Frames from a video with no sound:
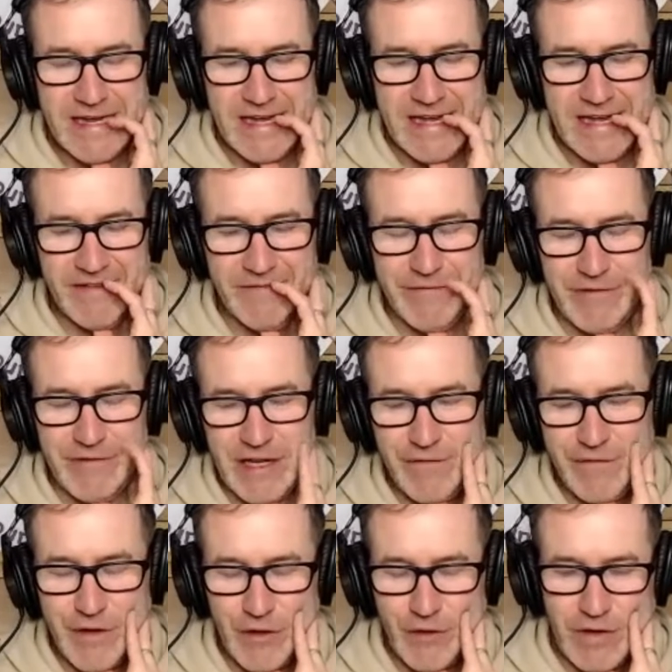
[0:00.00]
And for any
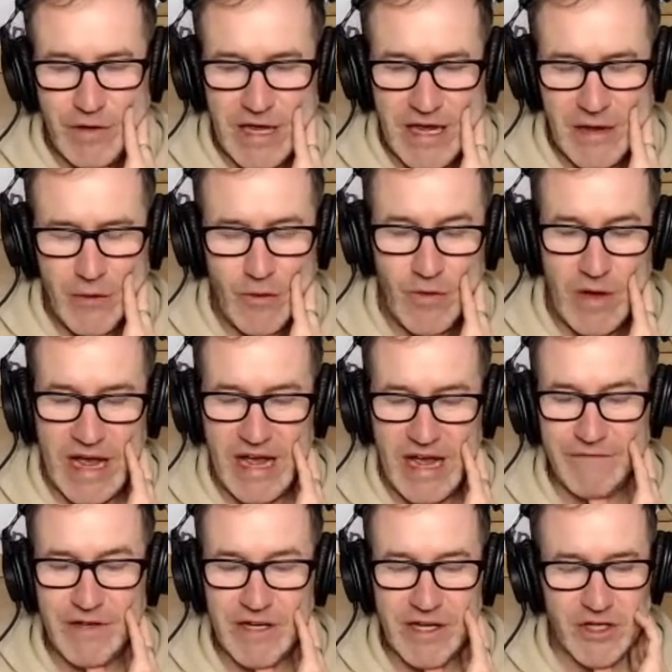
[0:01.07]
of you who
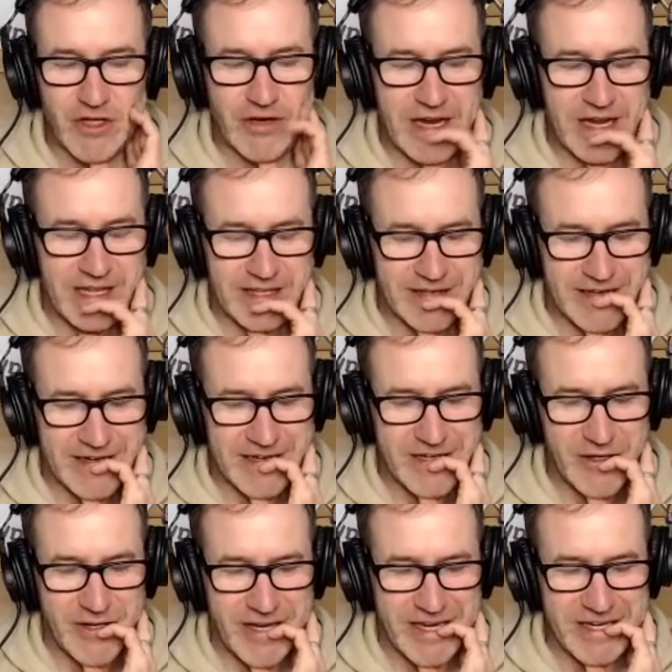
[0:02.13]
haven't got your hands on it
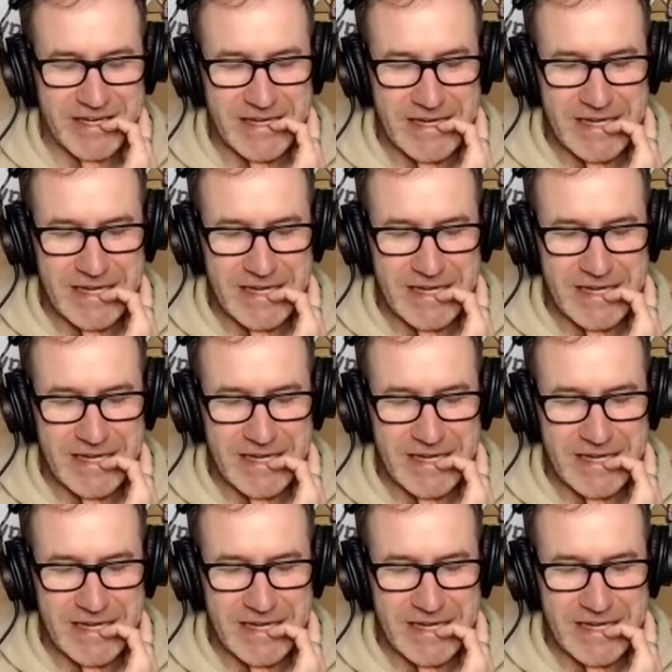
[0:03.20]
yet,